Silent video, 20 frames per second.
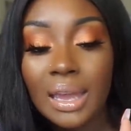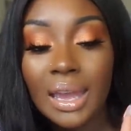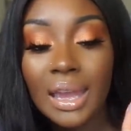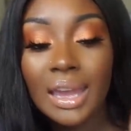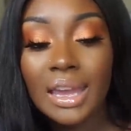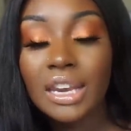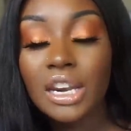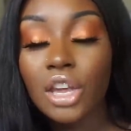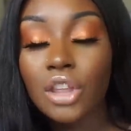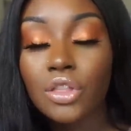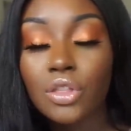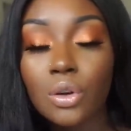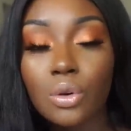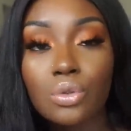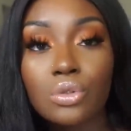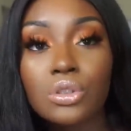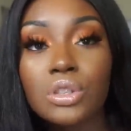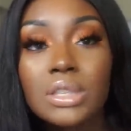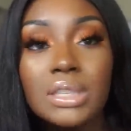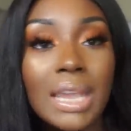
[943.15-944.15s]
and
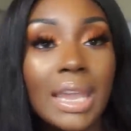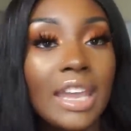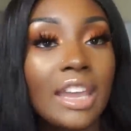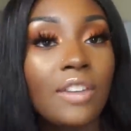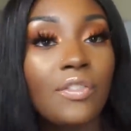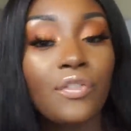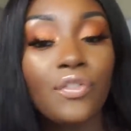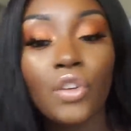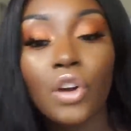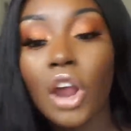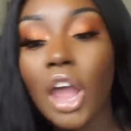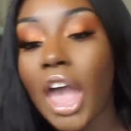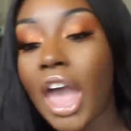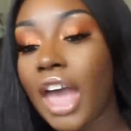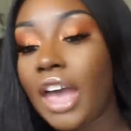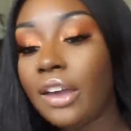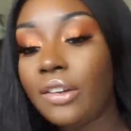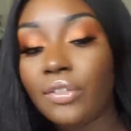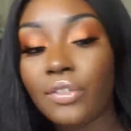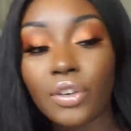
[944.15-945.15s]
those take
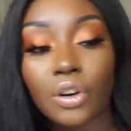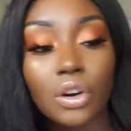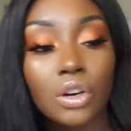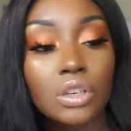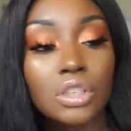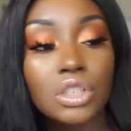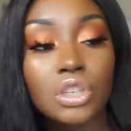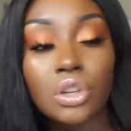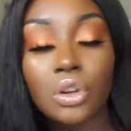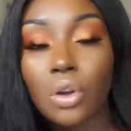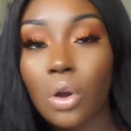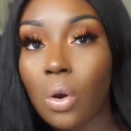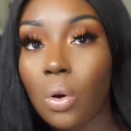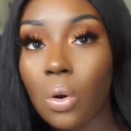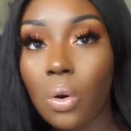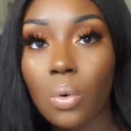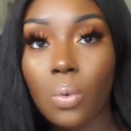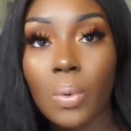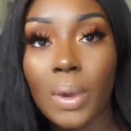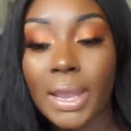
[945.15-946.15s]
forever to go
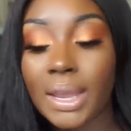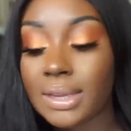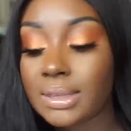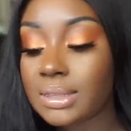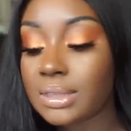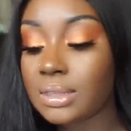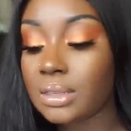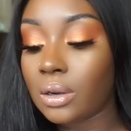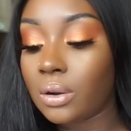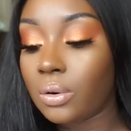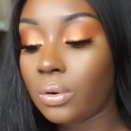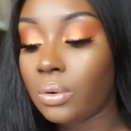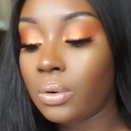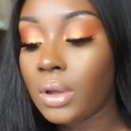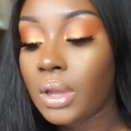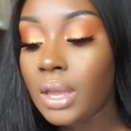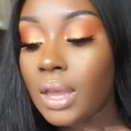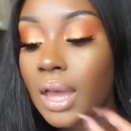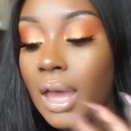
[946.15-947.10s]
away. So